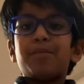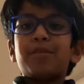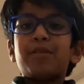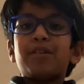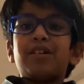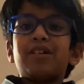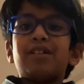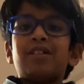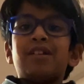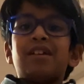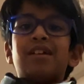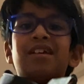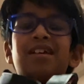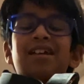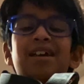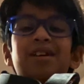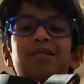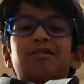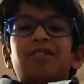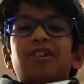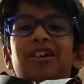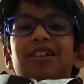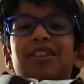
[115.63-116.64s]
because I
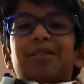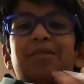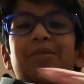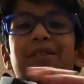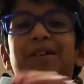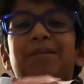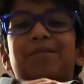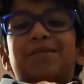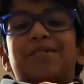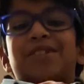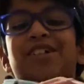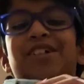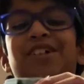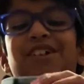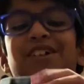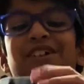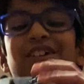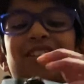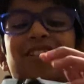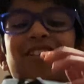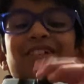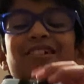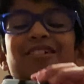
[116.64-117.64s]
started to become
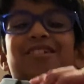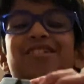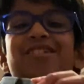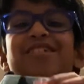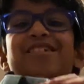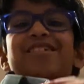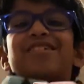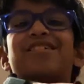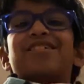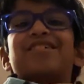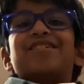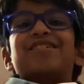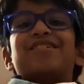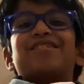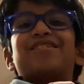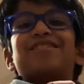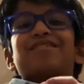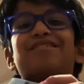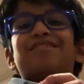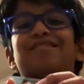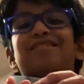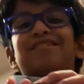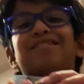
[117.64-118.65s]
taller, so